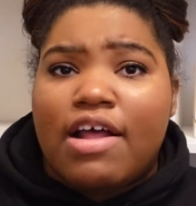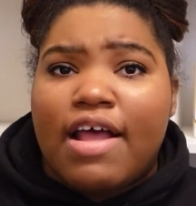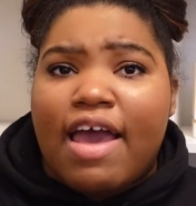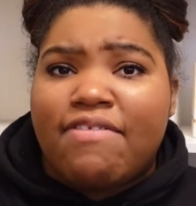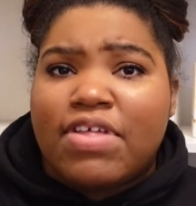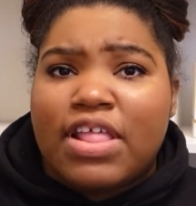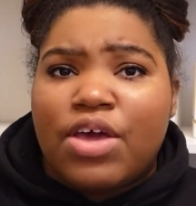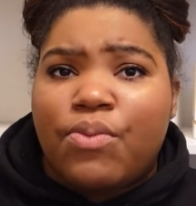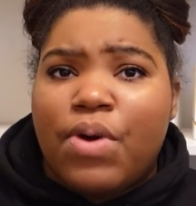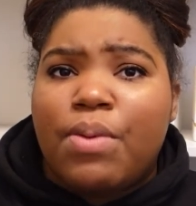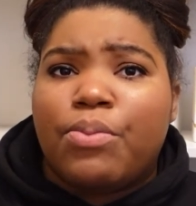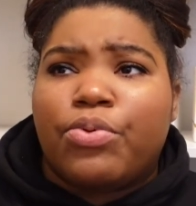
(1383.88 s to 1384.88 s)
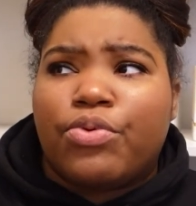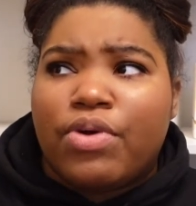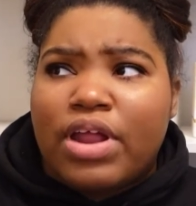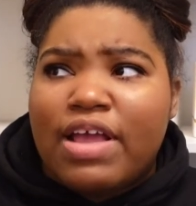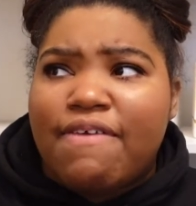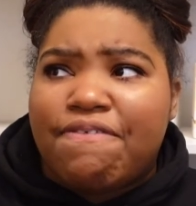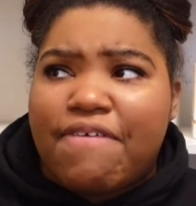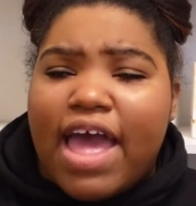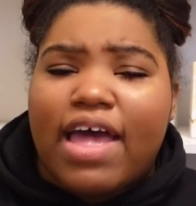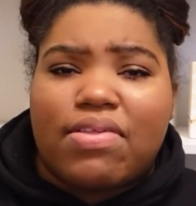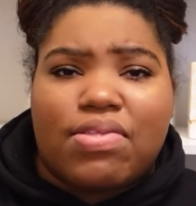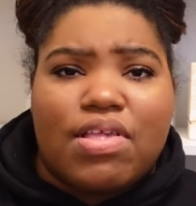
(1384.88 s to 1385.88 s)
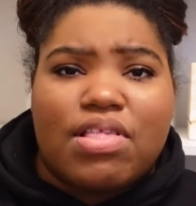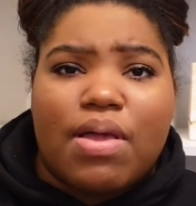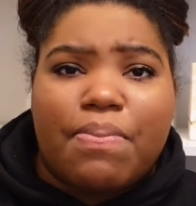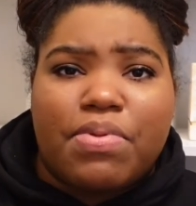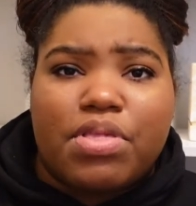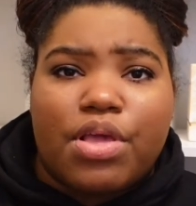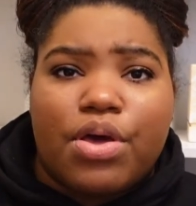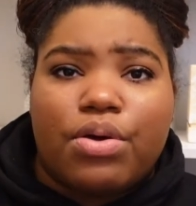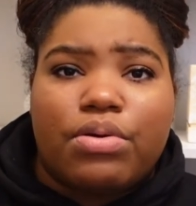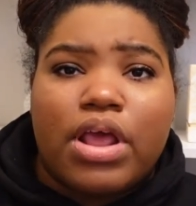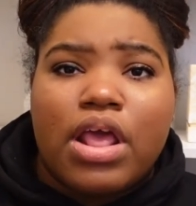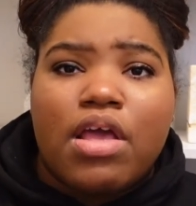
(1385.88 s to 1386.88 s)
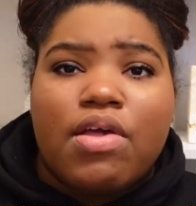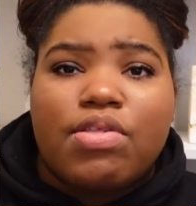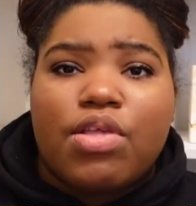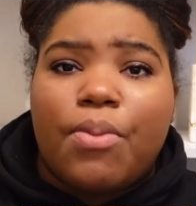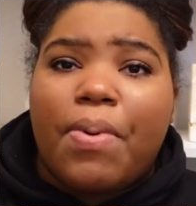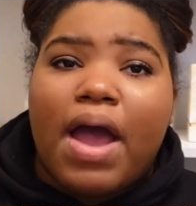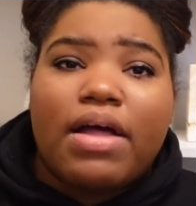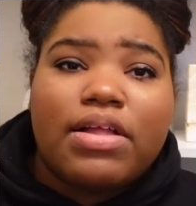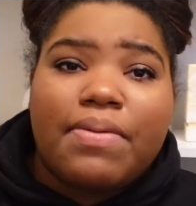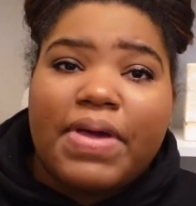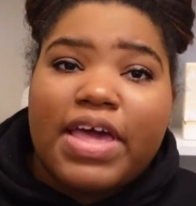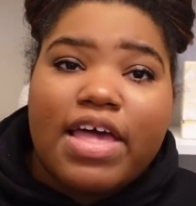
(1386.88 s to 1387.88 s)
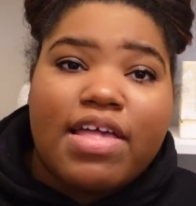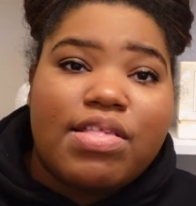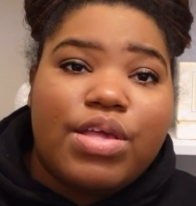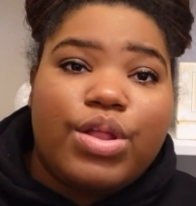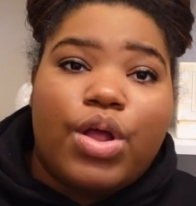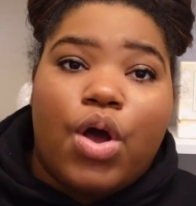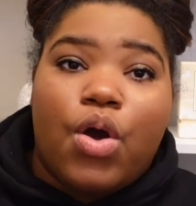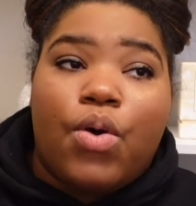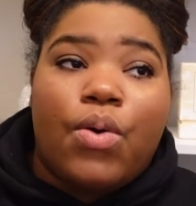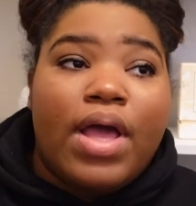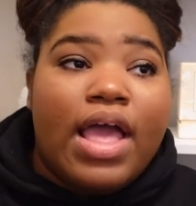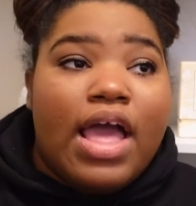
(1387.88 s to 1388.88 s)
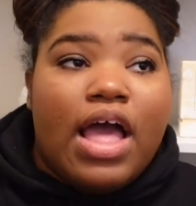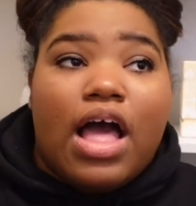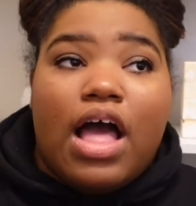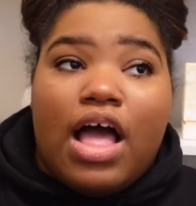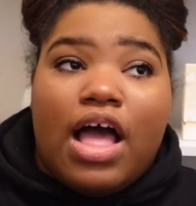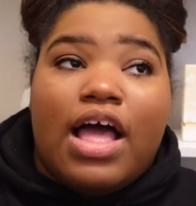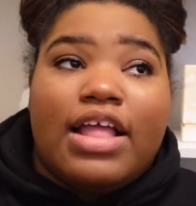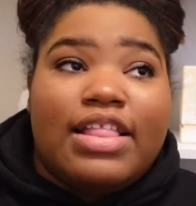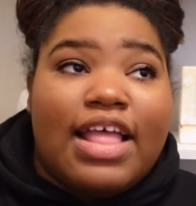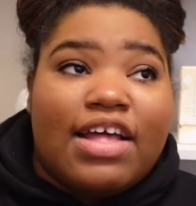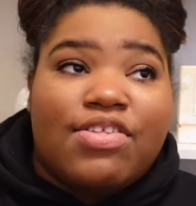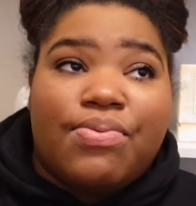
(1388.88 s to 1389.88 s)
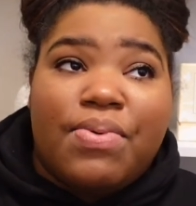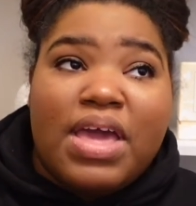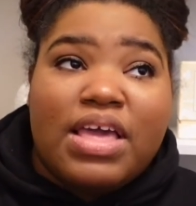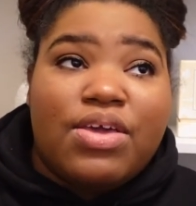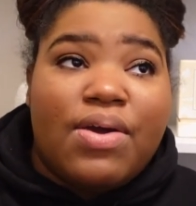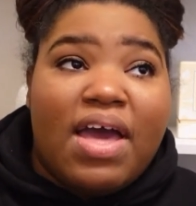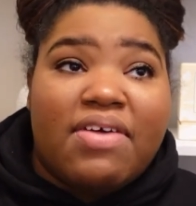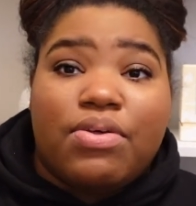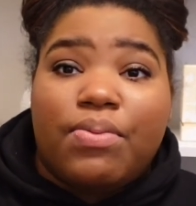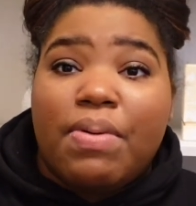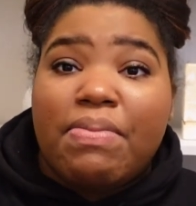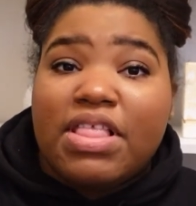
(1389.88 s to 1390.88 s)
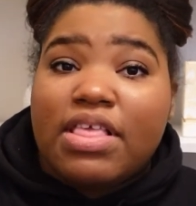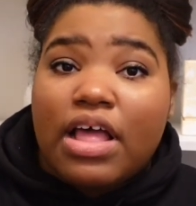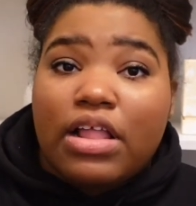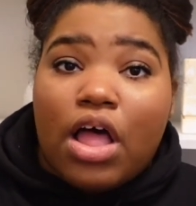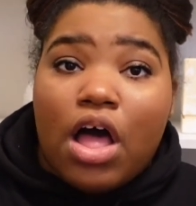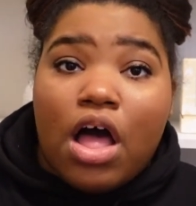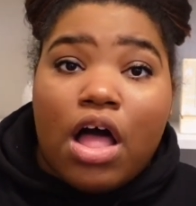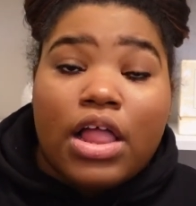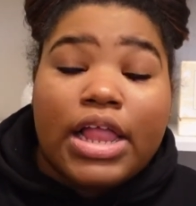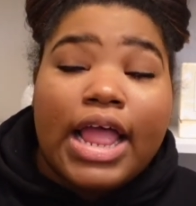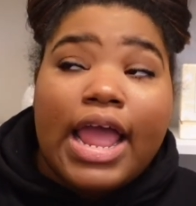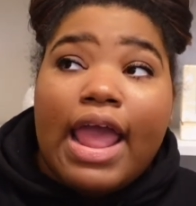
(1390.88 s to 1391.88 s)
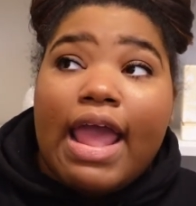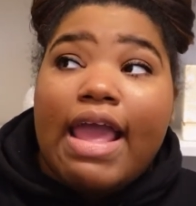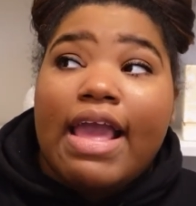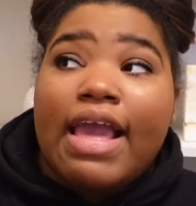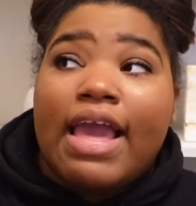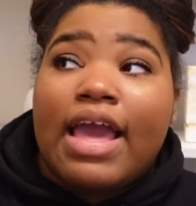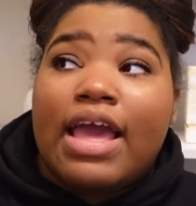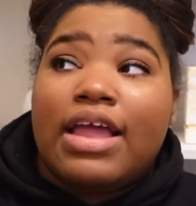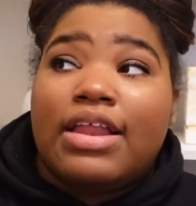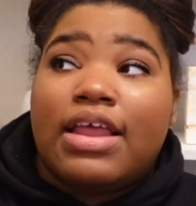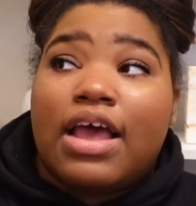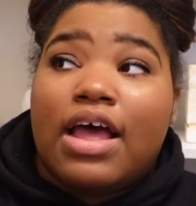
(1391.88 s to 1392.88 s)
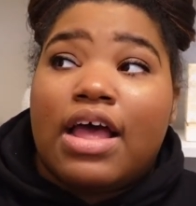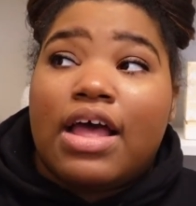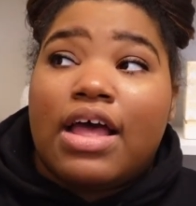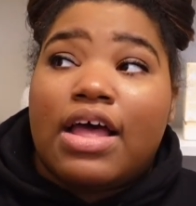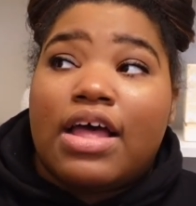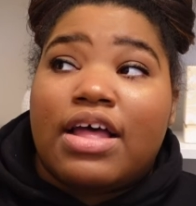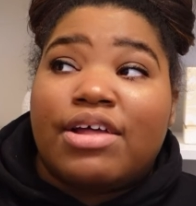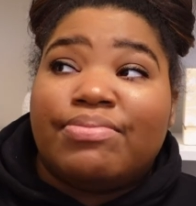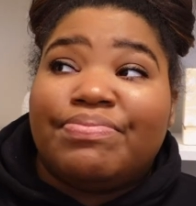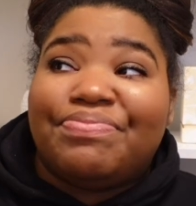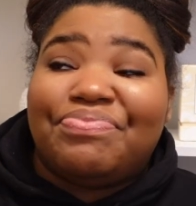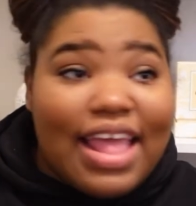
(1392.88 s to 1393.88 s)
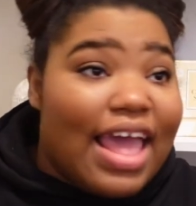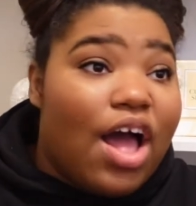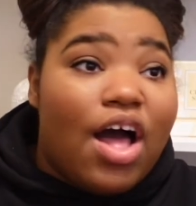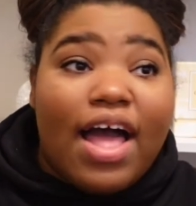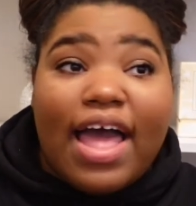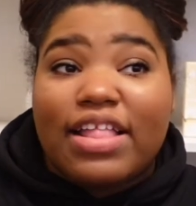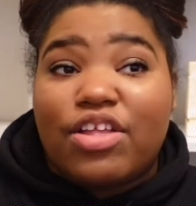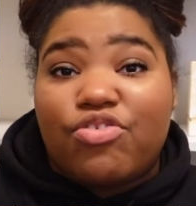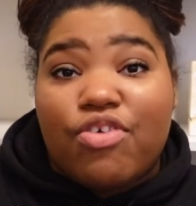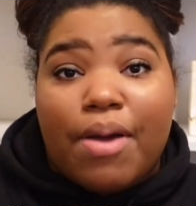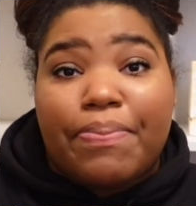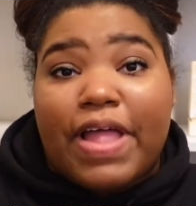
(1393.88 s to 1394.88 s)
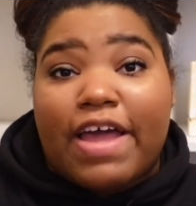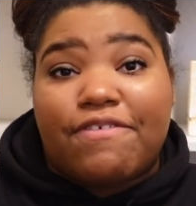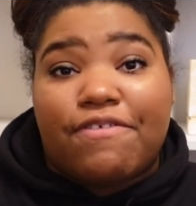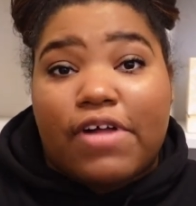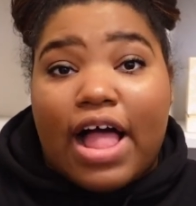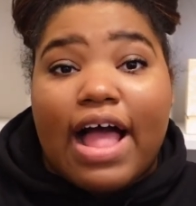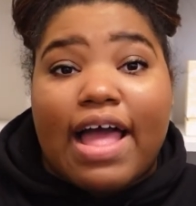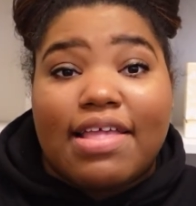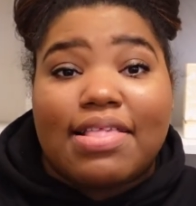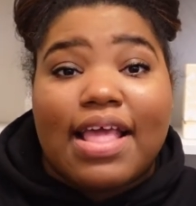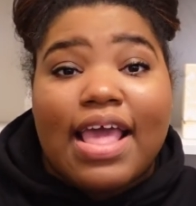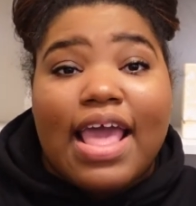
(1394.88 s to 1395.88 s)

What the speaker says: Everything went pretty fast this episode. So probably because, you know, next week you have the women tell all, and they all had to drop like flies